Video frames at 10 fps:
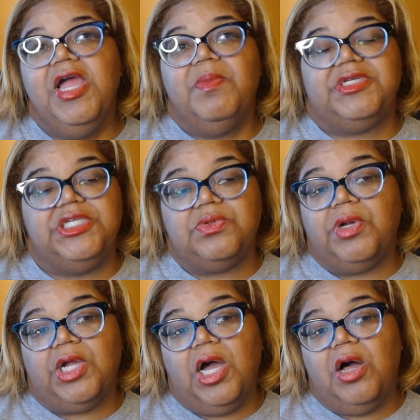but she's
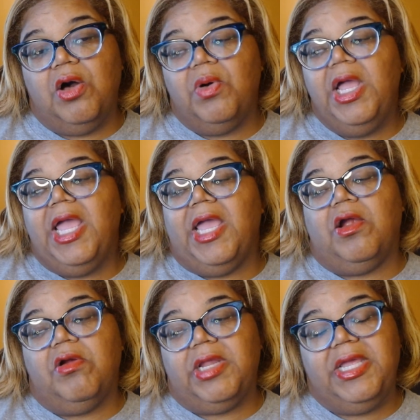going to go, and
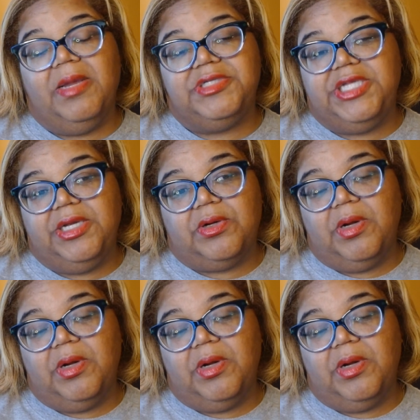her and Kim G,